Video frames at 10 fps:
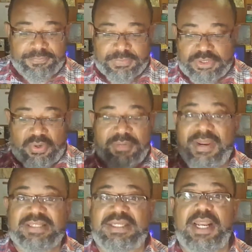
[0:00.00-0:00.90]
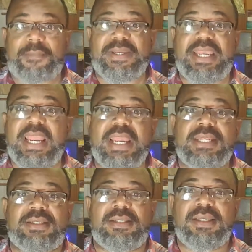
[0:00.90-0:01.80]
So it messed it up
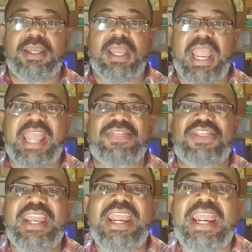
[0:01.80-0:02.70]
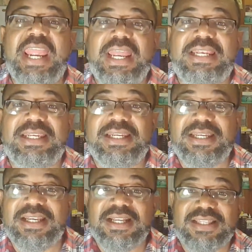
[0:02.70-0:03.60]
again. And then
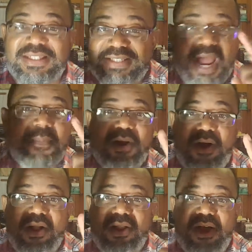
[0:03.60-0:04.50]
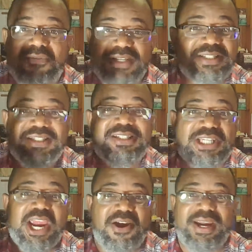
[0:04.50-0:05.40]
to top it all off, this is the
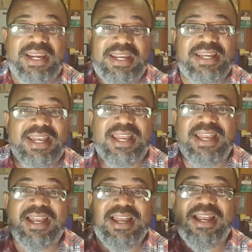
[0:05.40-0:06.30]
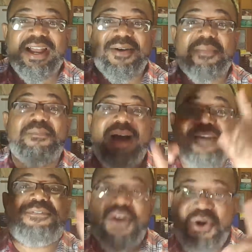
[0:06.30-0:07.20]
cherry,
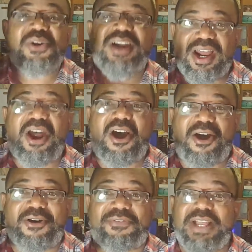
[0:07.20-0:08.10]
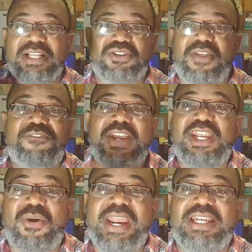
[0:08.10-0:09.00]
my phone cut off. So the
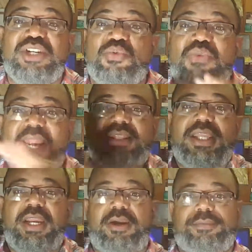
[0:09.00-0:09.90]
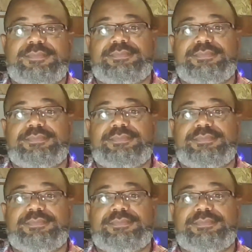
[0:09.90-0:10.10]
video ended right there.